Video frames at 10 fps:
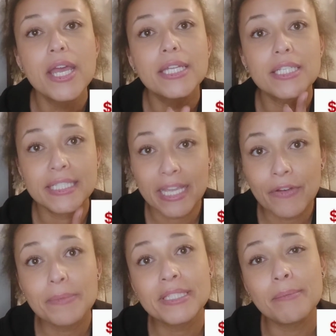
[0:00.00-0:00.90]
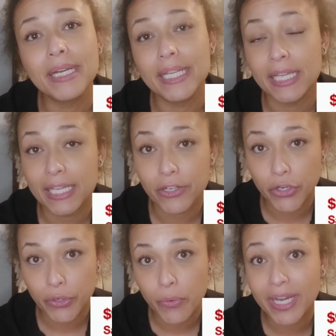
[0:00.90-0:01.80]
to save up some money and get a
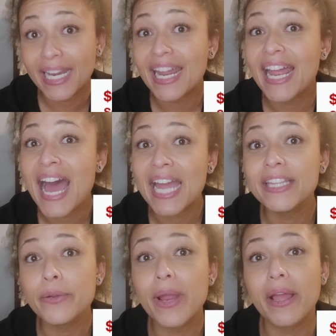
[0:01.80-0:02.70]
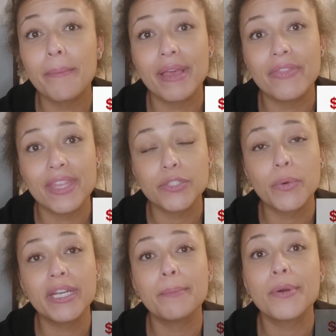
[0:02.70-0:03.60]
new one. And I highly recommend this
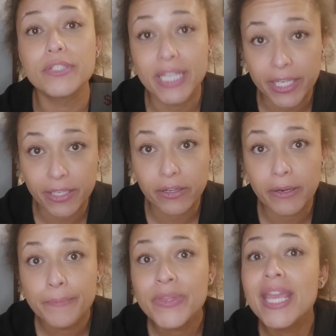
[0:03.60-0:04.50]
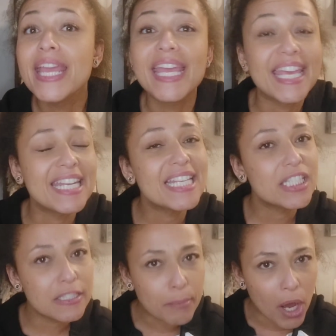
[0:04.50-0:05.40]
one in particular. It
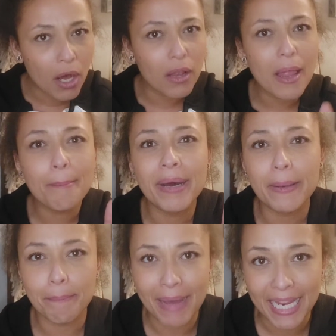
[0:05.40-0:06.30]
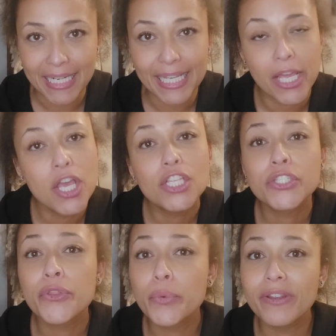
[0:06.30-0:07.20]
is small but mighty.
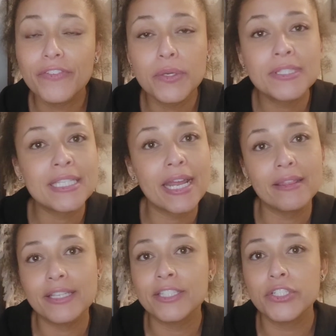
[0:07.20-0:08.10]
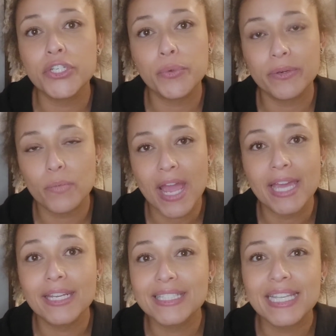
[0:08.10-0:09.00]
So the reviews that I listened to and
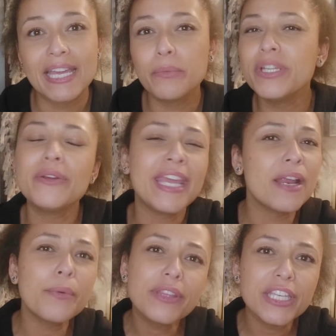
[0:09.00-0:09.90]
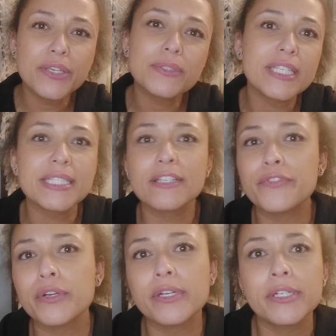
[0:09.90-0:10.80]
read said, well, you can't really use this if
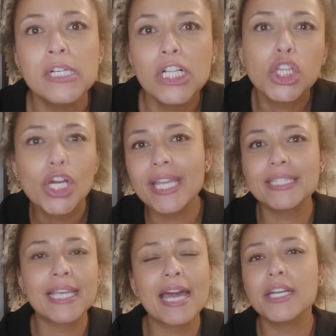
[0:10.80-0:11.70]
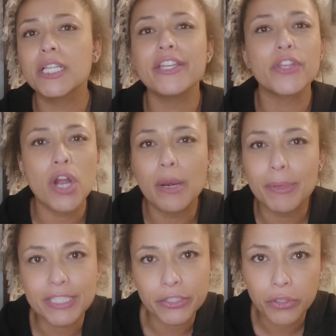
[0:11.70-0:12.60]
you're looking to kind of clean the
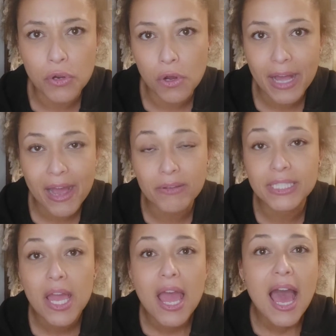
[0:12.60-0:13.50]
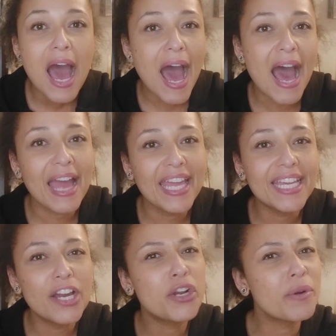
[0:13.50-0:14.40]
carpets in your whole house. I
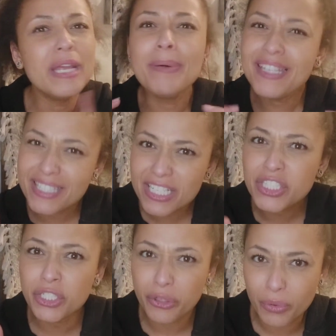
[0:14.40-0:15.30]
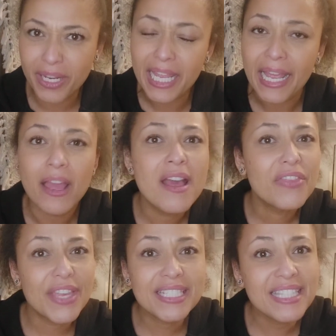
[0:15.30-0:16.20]
agree but disagree.
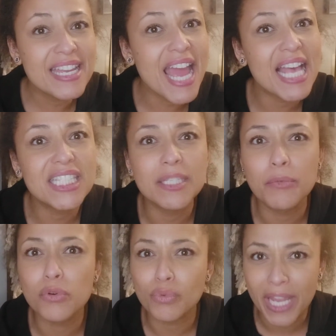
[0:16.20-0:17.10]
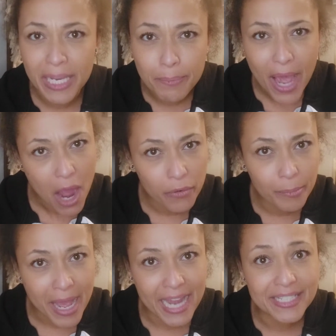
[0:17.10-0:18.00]
This thing has some great power
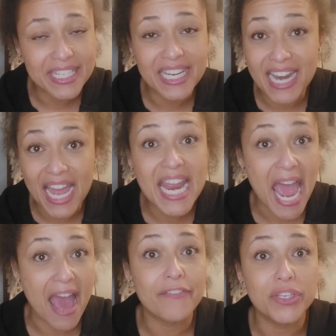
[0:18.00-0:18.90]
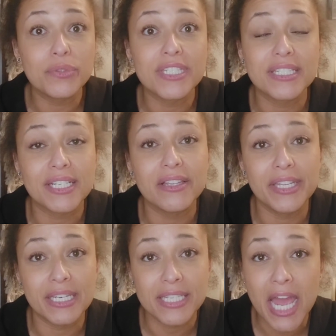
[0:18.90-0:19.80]
behind it, and I have used it to clean
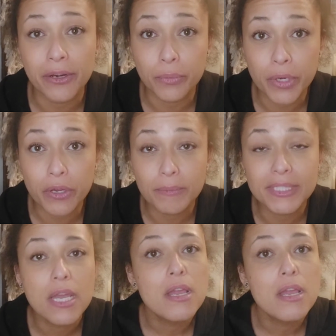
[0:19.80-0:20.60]
entire rooms.